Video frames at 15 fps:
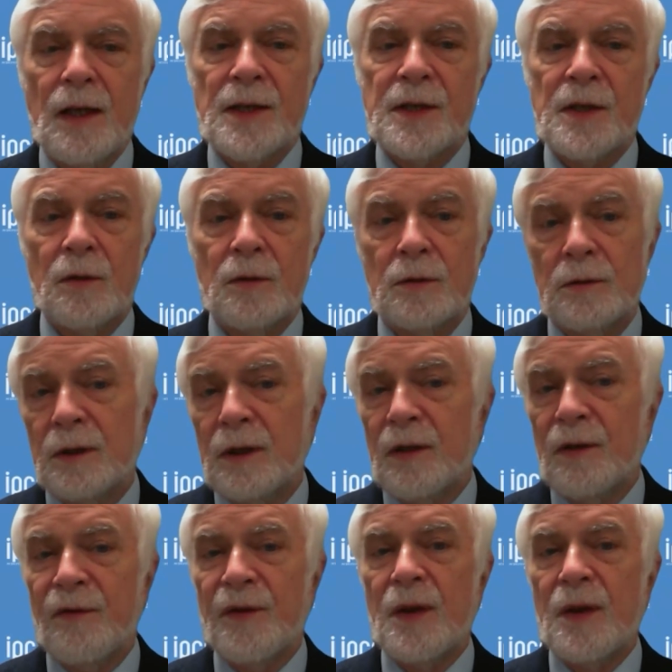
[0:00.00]
So,
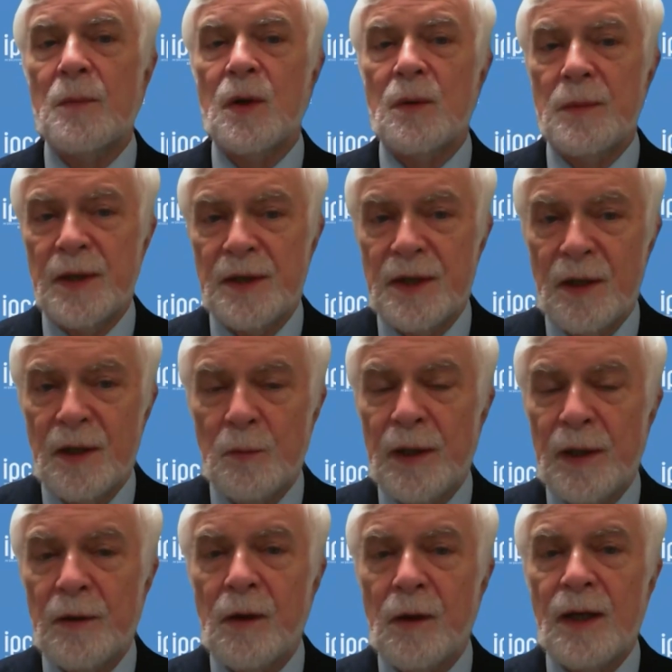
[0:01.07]
for the moment,
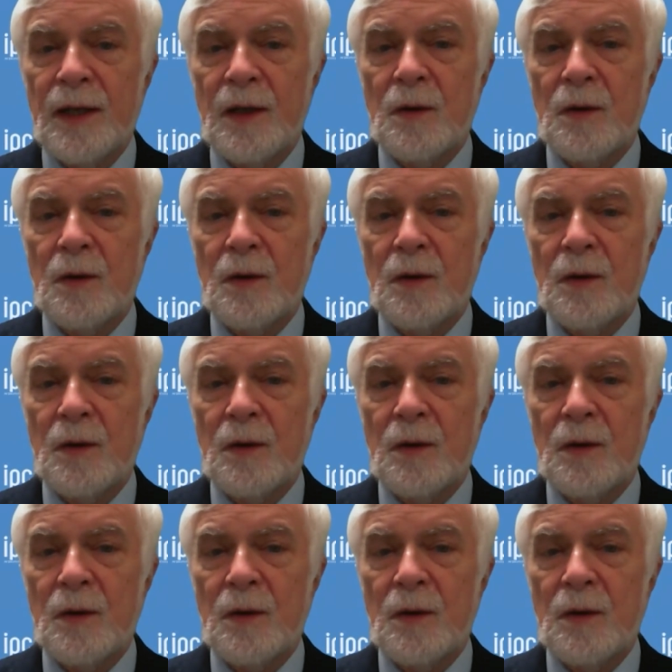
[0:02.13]
we rely